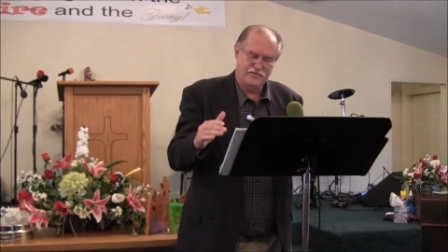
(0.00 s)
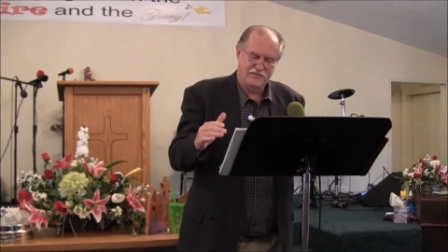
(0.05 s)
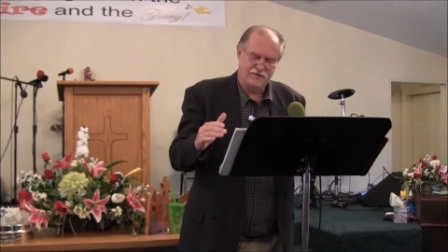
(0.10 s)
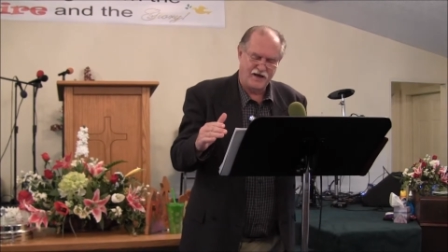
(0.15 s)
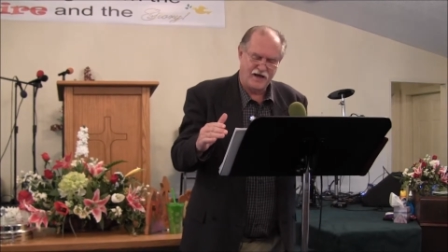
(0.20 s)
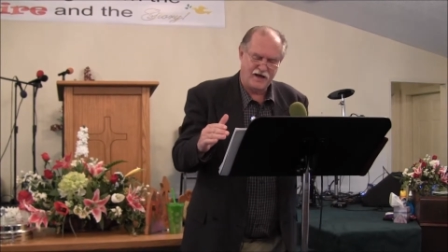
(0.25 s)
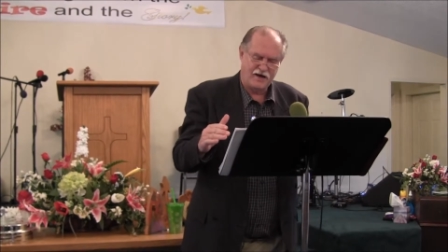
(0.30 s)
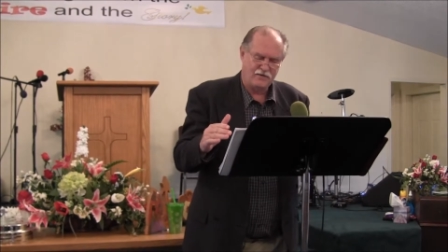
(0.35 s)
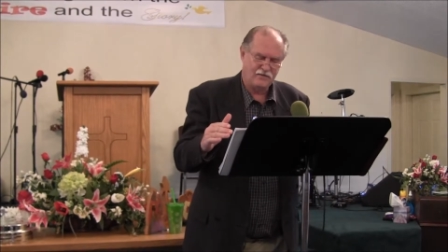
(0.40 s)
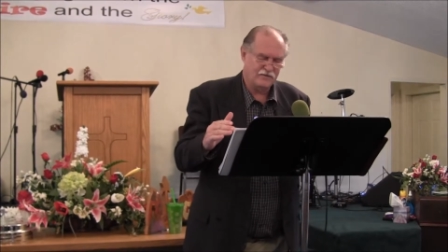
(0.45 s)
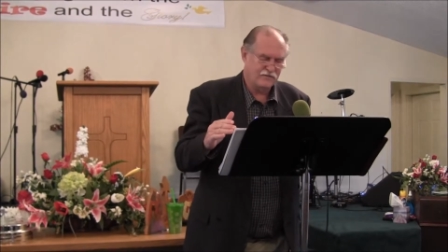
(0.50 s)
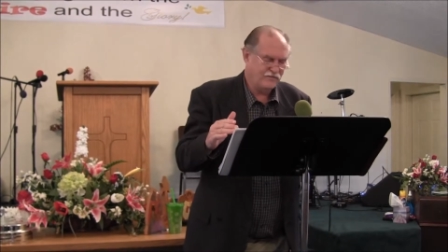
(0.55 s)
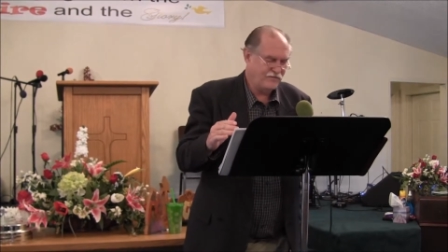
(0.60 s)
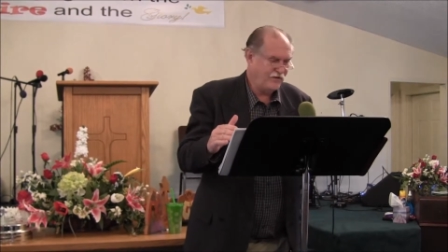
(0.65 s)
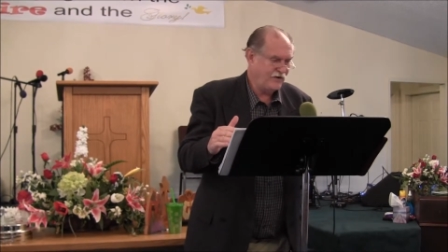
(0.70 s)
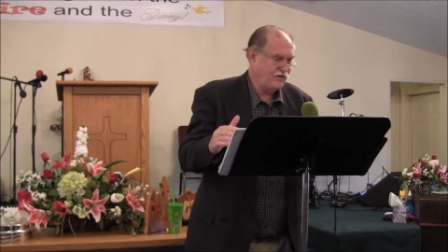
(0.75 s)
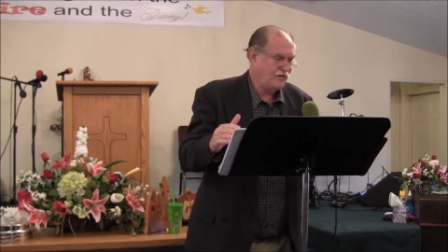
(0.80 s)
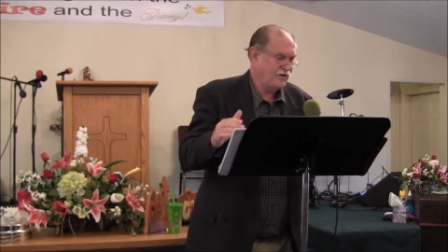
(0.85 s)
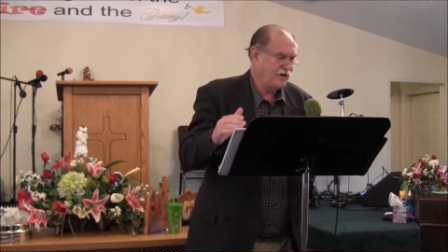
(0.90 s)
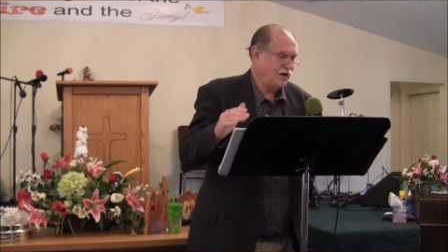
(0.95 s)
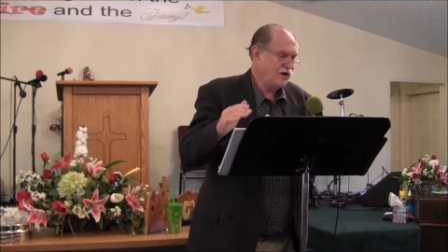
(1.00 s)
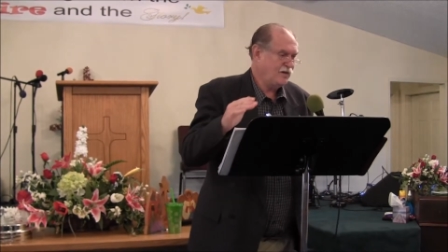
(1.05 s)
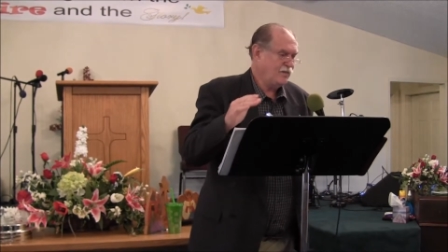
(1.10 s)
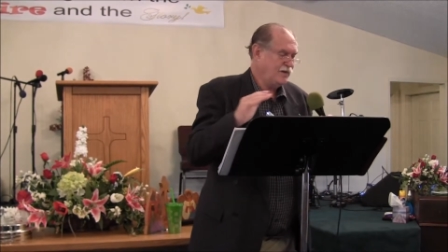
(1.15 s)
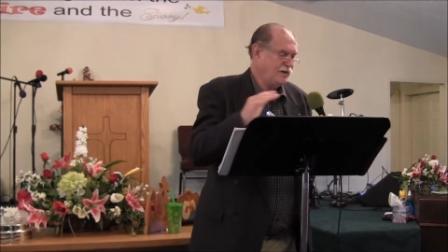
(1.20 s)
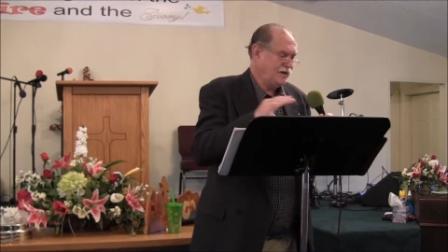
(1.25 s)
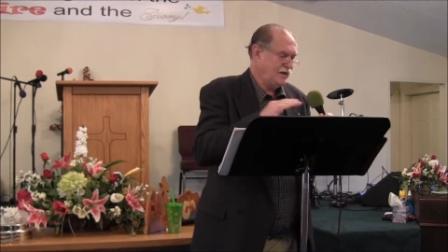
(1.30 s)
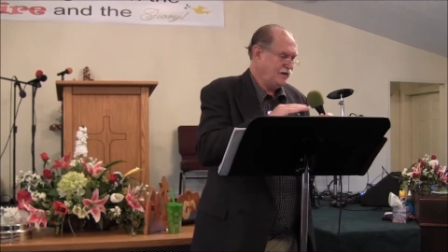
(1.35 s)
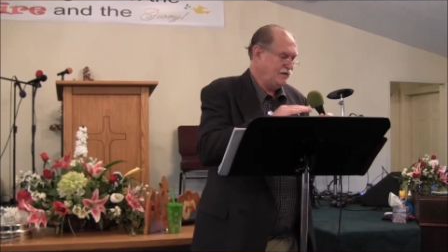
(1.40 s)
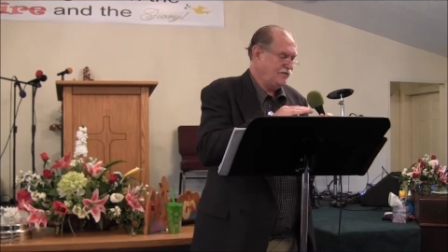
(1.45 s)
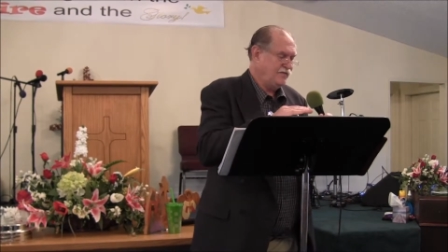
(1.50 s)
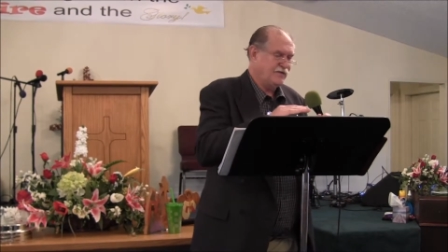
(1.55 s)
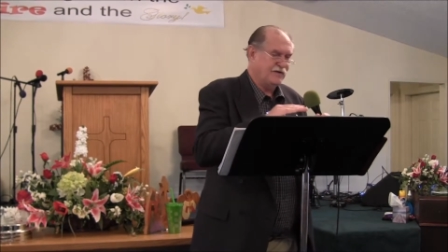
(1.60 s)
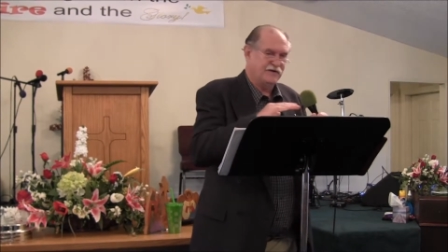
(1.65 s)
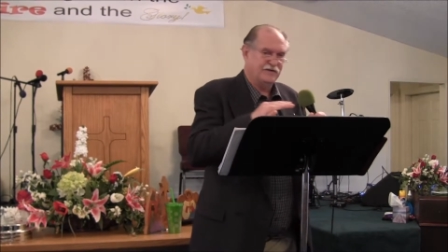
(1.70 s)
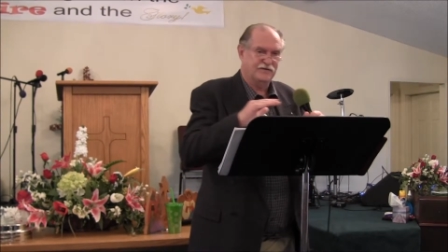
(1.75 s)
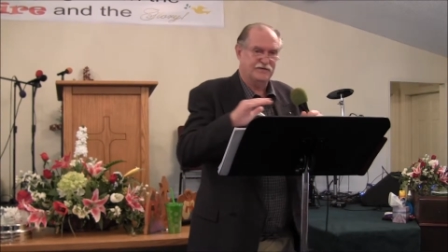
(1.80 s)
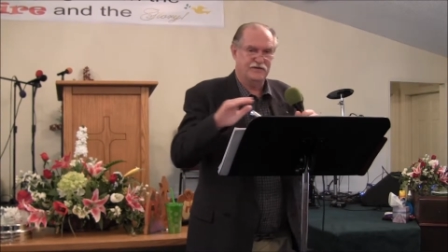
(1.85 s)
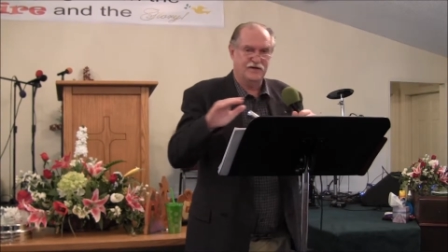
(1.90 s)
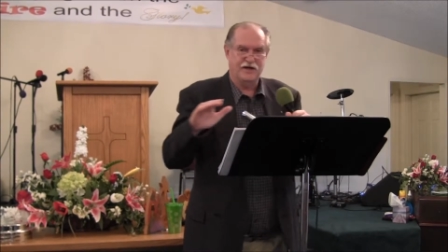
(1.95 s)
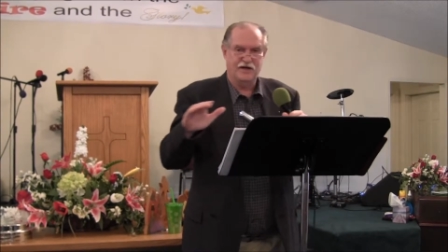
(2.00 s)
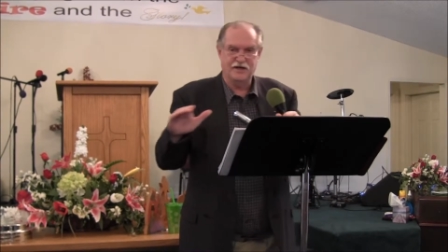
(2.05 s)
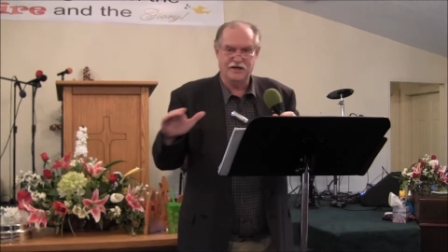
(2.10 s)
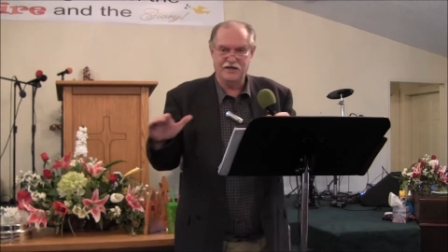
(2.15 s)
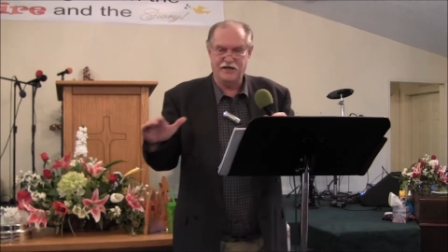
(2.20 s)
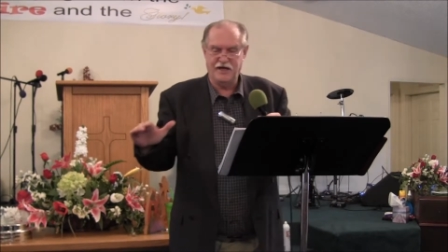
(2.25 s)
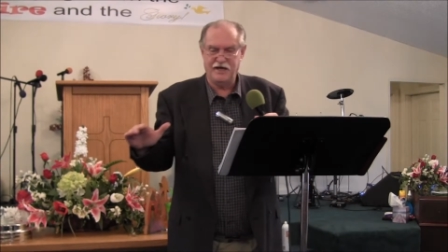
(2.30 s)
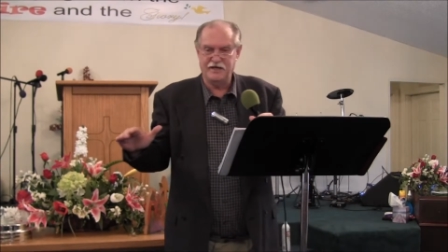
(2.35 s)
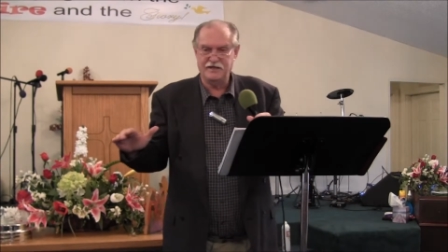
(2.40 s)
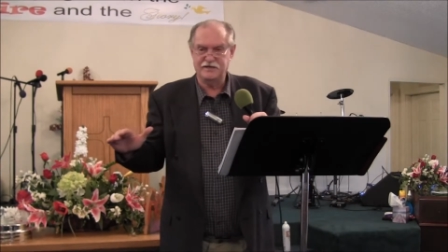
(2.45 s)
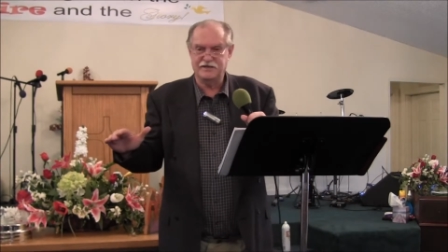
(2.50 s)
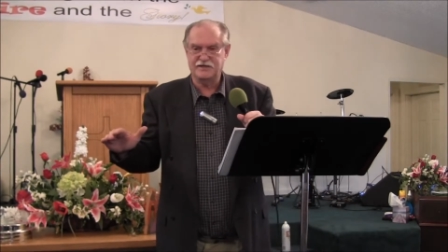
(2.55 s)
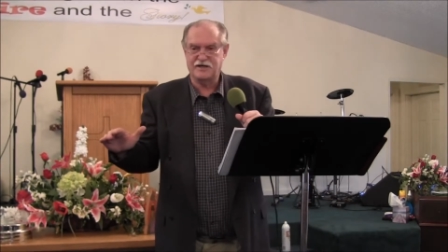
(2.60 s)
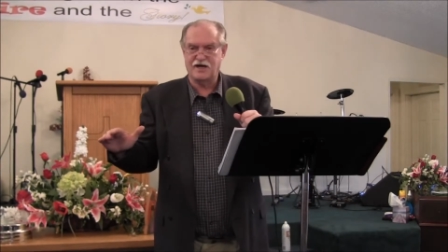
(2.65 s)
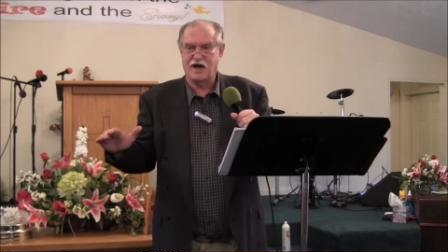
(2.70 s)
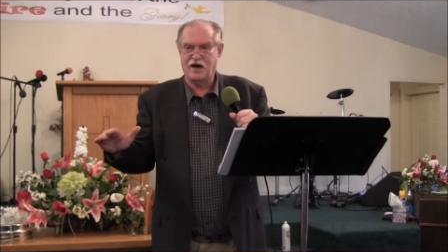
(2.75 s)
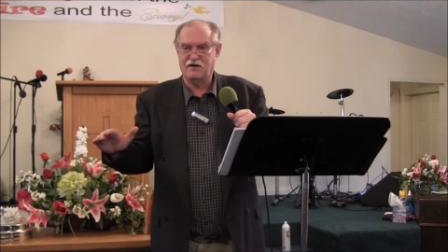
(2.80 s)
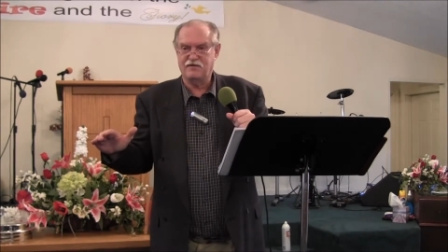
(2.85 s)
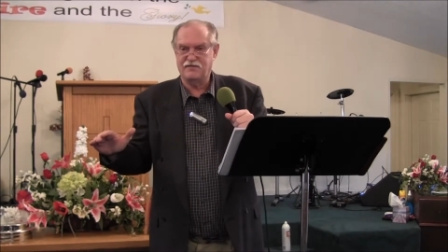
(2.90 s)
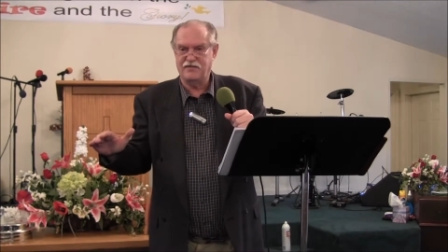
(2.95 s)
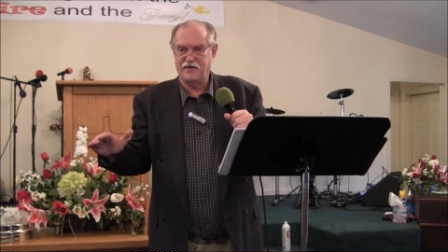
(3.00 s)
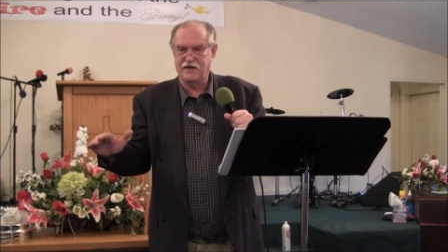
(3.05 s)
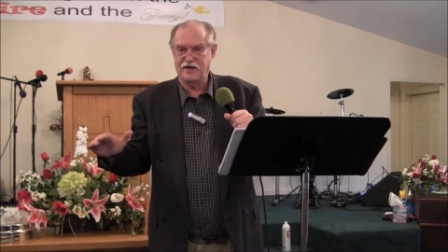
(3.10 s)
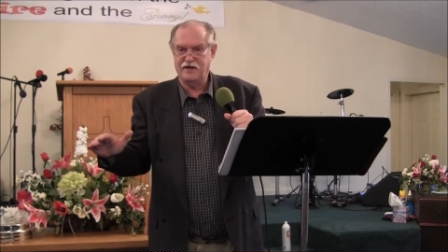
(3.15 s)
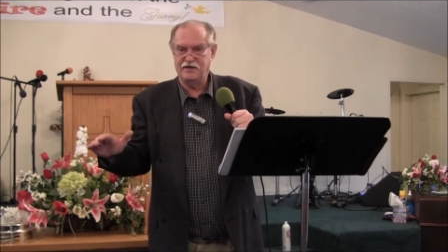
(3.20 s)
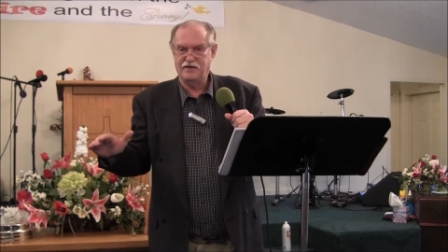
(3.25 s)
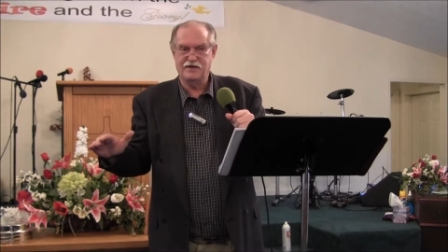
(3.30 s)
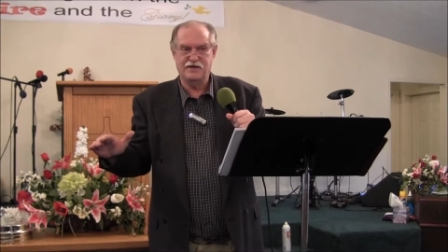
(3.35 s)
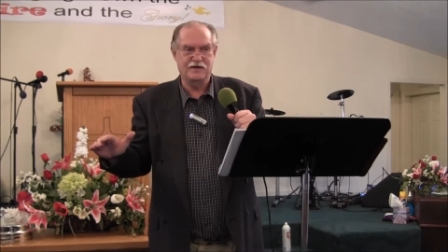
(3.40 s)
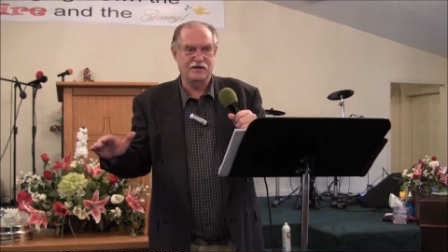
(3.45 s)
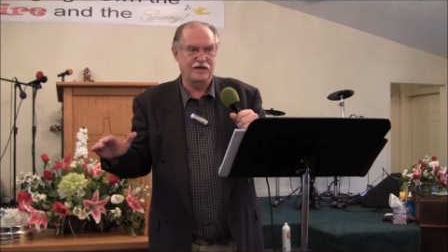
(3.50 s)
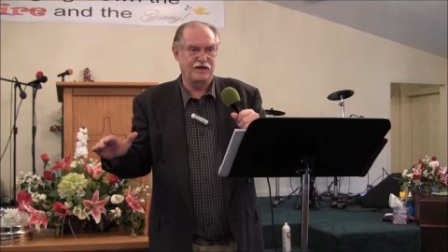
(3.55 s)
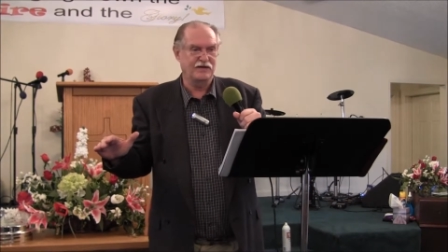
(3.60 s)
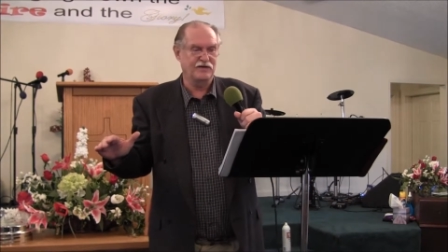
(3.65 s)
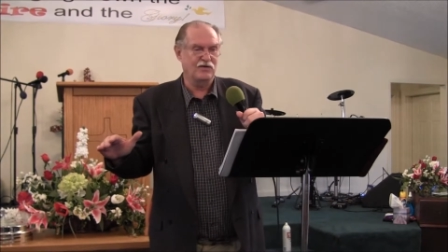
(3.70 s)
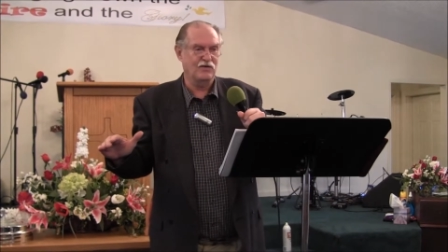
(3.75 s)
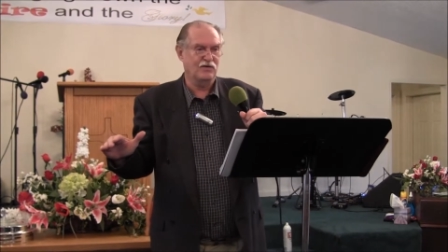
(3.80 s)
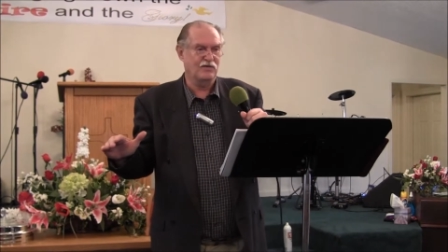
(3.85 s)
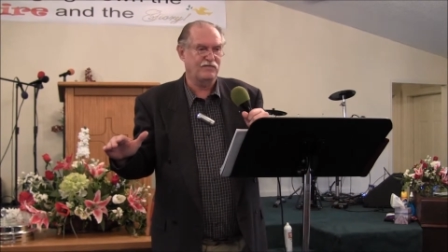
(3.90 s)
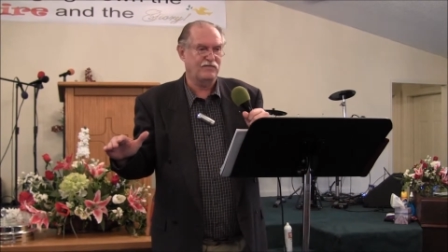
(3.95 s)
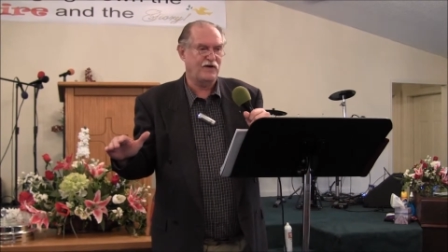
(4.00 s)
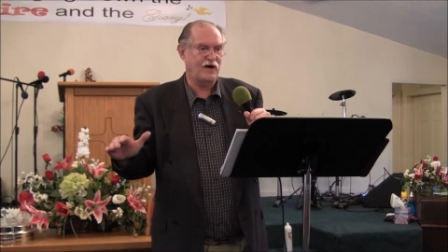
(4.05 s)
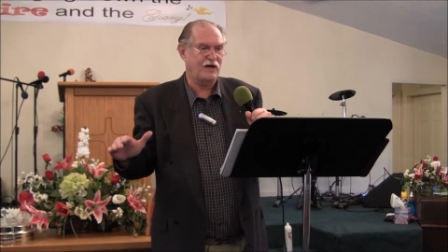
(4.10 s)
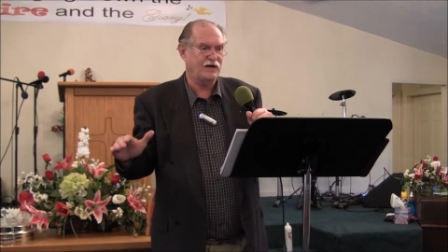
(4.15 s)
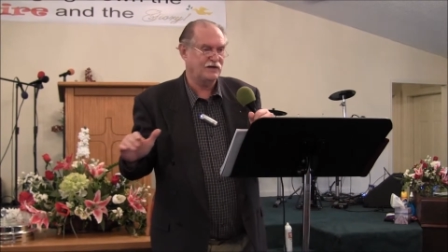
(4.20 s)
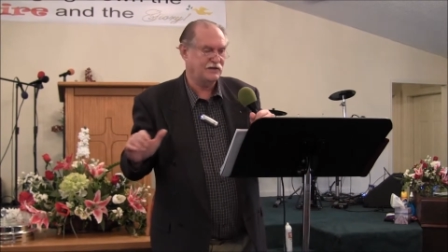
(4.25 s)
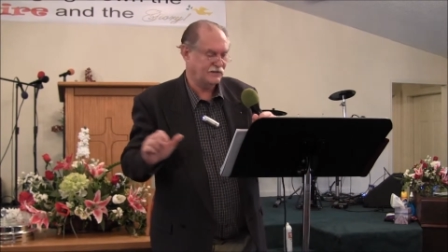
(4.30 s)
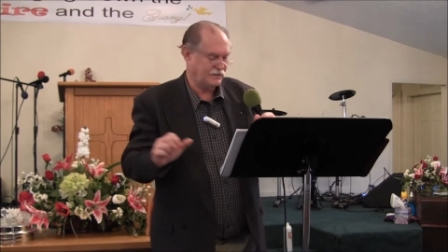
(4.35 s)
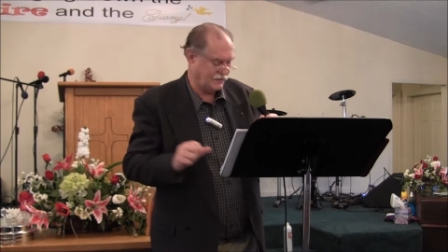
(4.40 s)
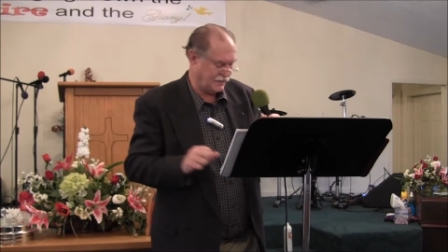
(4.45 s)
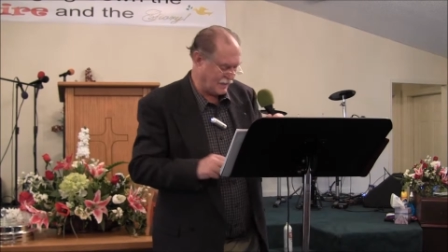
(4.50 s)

doubt, fear, and unbelief is against our faith and going to fight us.